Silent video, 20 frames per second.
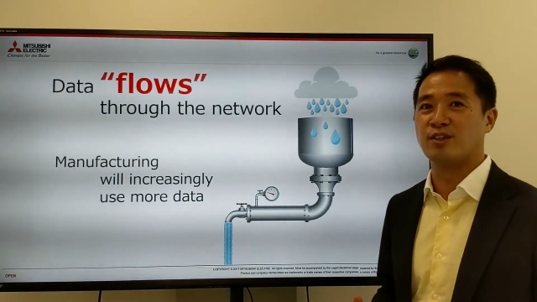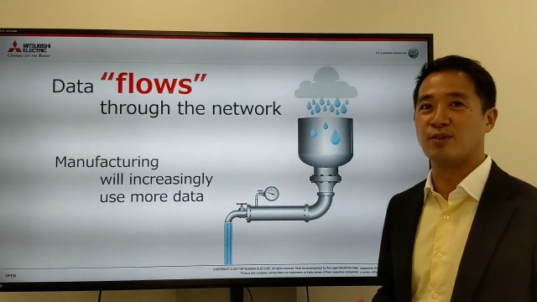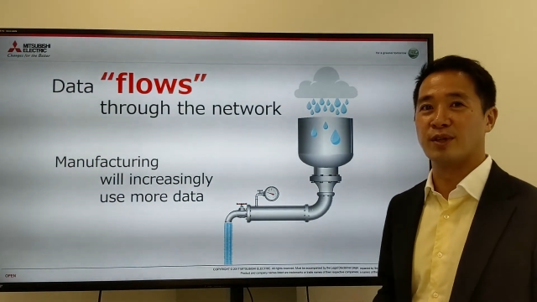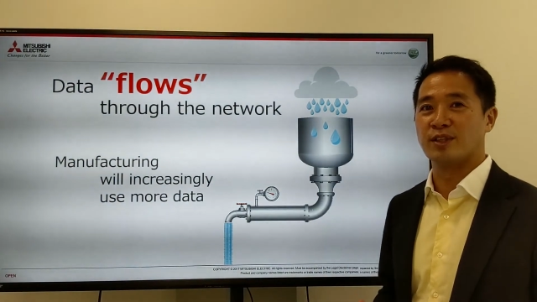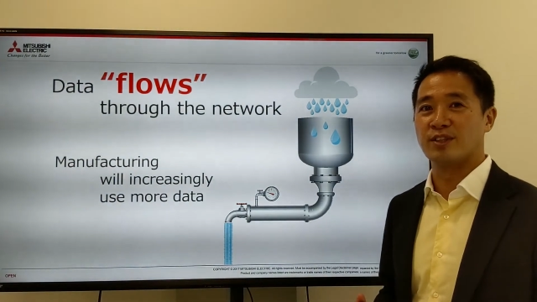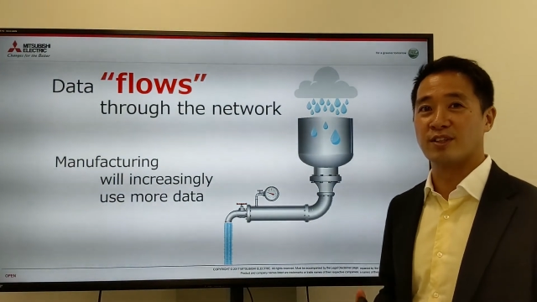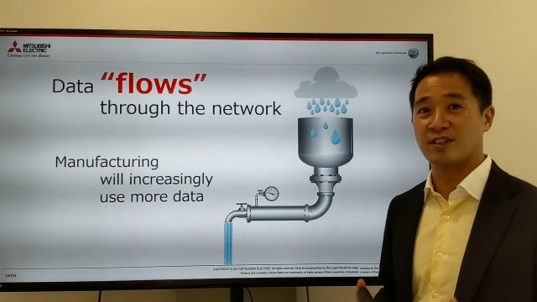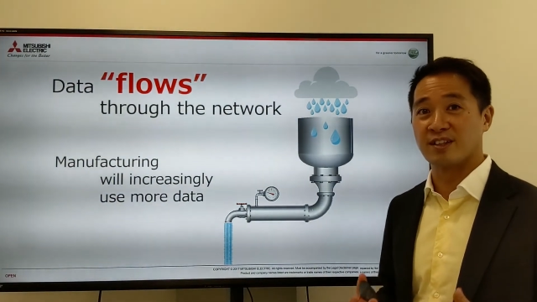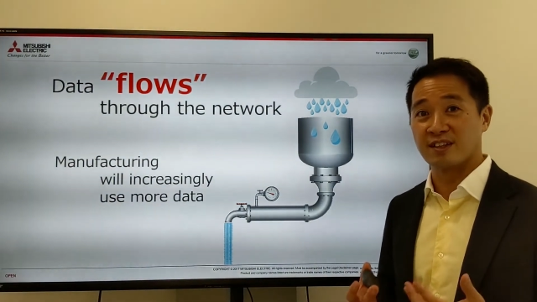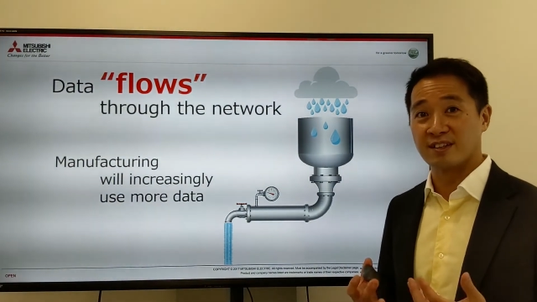you
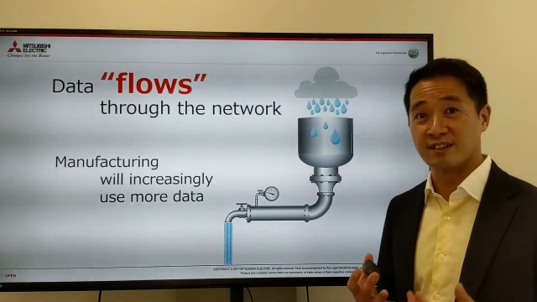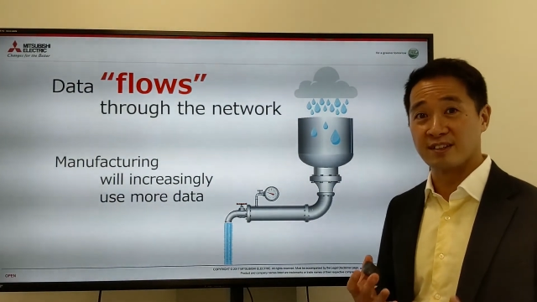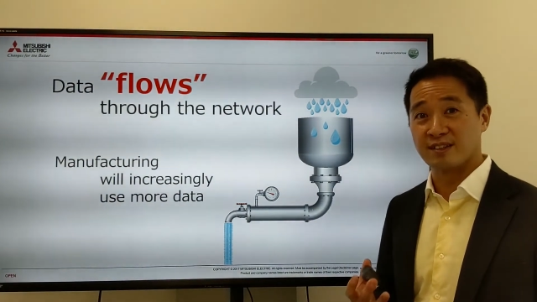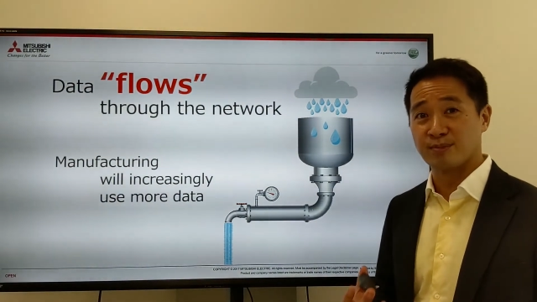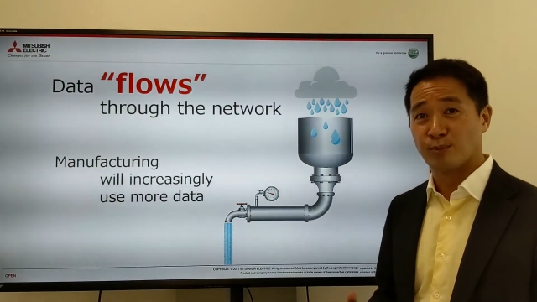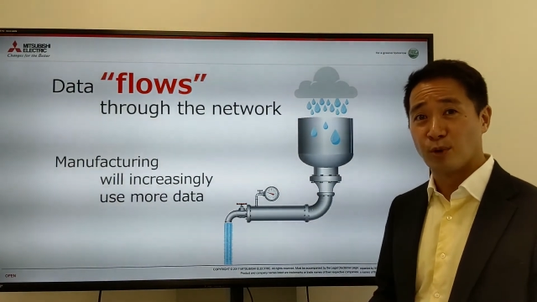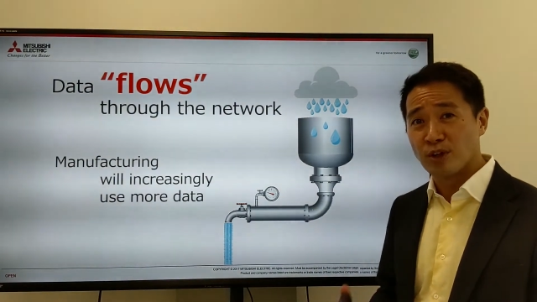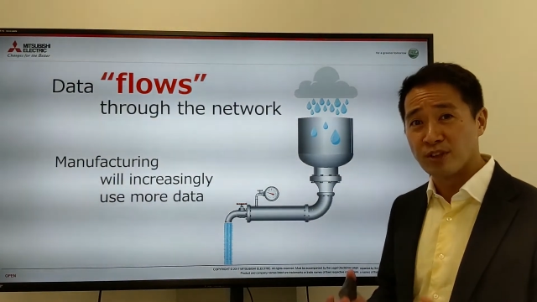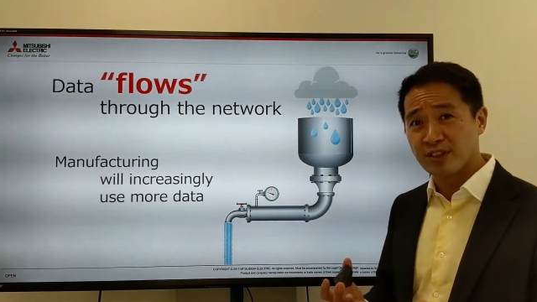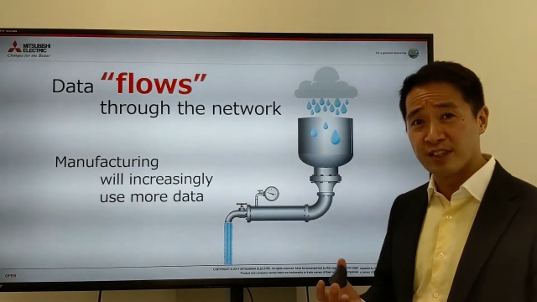want to collect
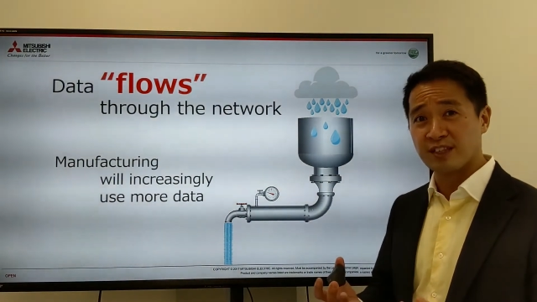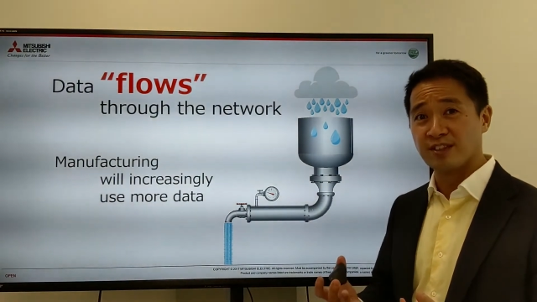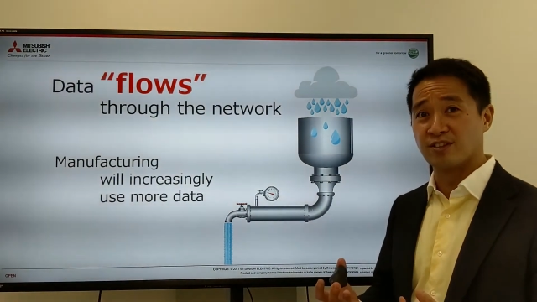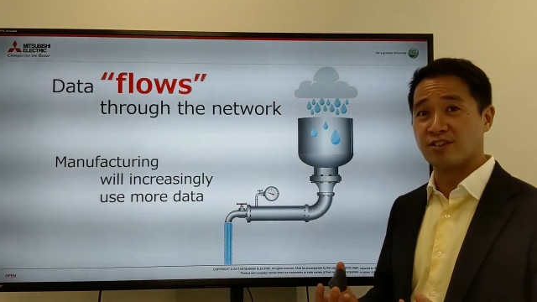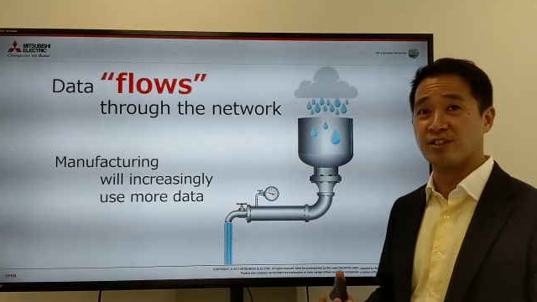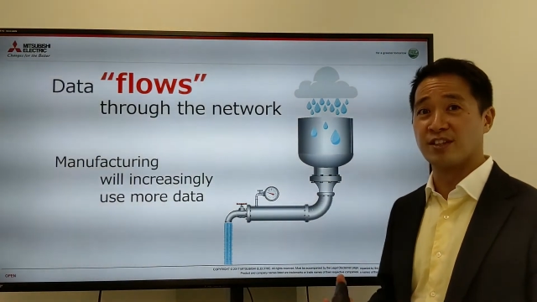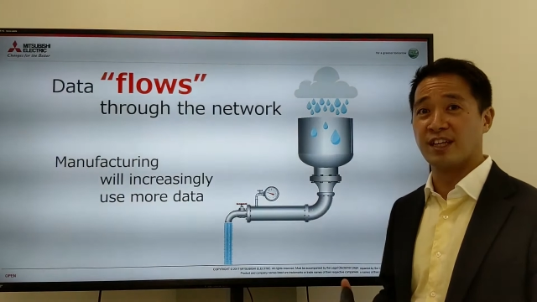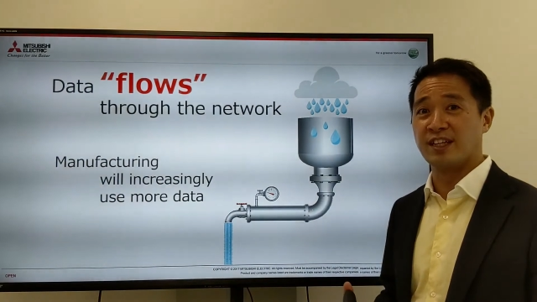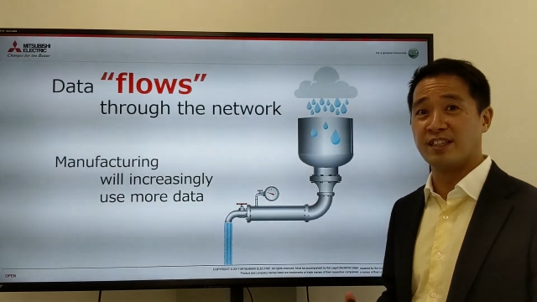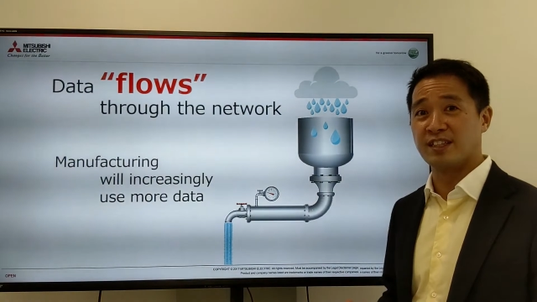more
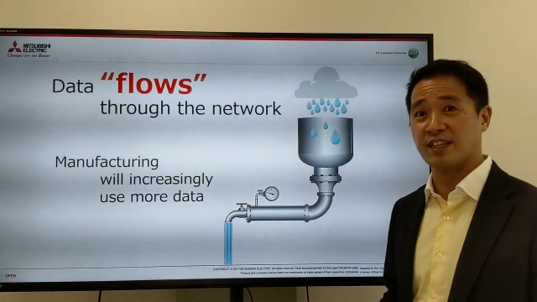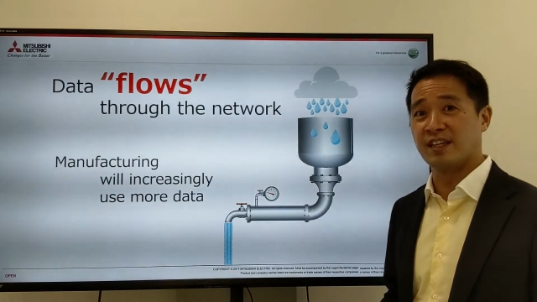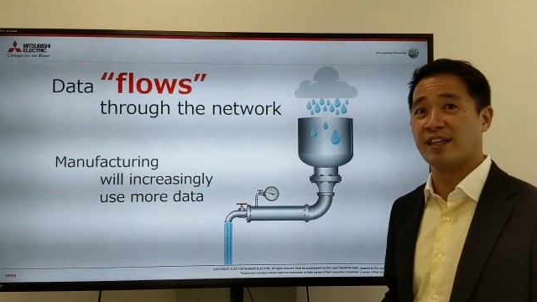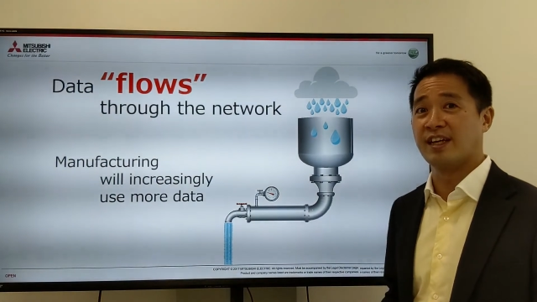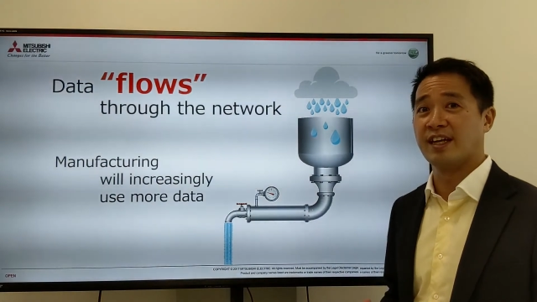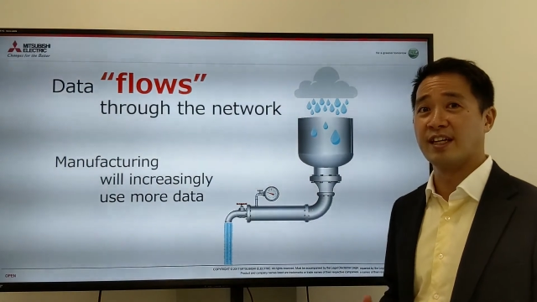sensor data,